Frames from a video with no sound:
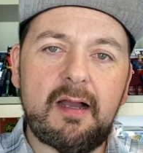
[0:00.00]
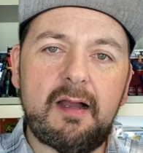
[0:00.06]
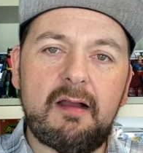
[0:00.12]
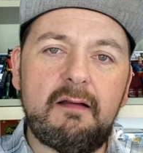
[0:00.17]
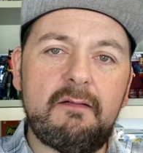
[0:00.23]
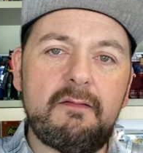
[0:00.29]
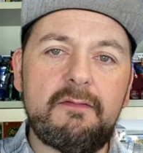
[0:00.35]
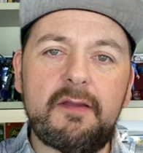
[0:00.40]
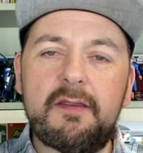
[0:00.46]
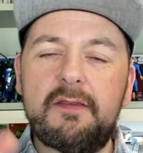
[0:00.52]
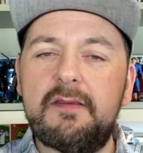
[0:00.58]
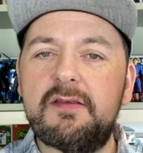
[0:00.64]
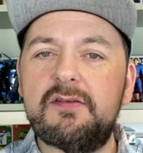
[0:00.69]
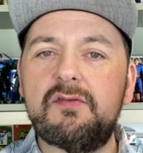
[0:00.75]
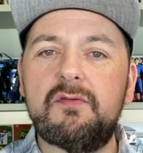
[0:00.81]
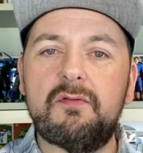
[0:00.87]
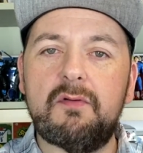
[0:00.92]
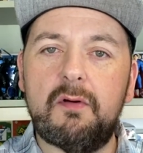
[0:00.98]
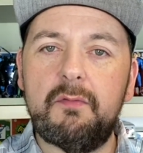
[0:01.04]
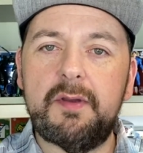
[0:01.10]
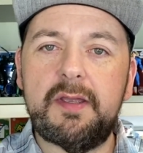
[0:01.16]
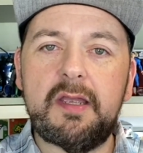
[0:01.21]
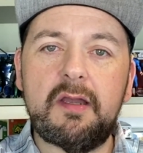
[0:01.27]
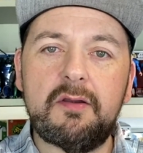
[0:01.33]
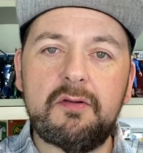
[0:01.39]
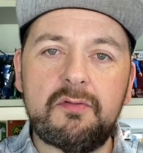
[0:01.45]
of this
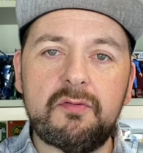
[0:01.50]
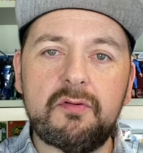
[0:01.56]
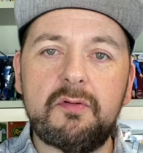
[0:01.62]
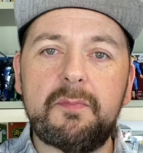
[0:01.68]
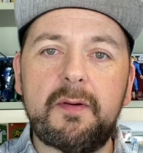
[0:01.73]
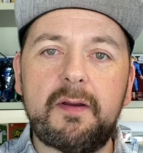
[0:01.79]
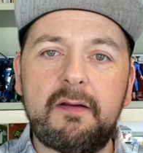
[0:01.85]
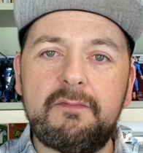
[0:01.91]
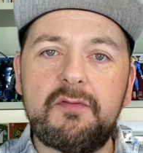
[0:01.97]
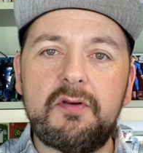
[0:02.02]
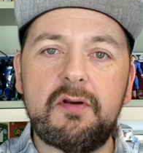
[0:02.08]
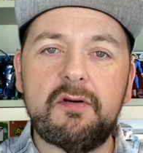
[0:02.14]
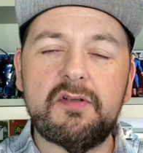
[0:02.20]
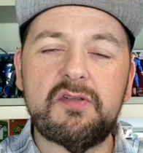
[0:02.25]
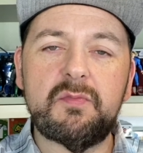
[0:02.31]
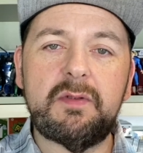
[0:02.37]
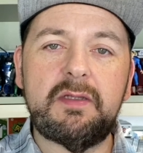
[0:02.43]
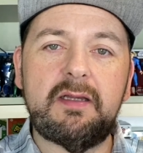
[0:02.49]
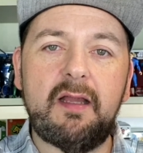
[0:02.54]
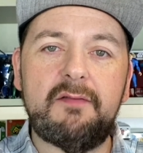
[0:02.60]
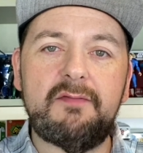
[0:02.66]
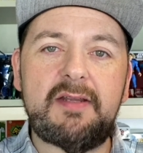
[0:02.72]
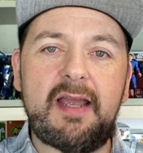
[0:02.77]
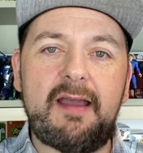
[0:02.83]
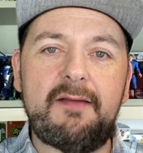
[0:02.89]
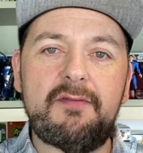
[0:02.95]
growing group of nerds. We'd
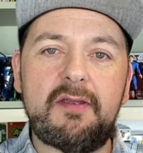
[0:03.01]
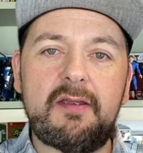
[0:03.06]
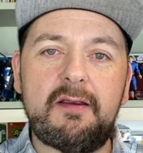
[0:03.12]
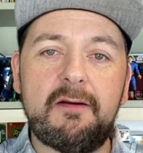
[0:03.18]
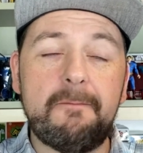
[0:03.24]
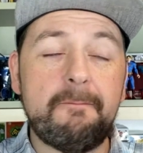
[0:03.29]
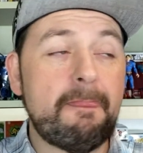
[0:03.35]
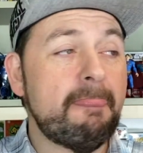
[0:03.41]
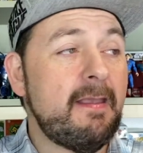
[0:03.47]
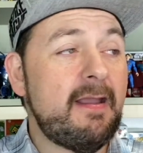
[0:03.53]
love to have you here.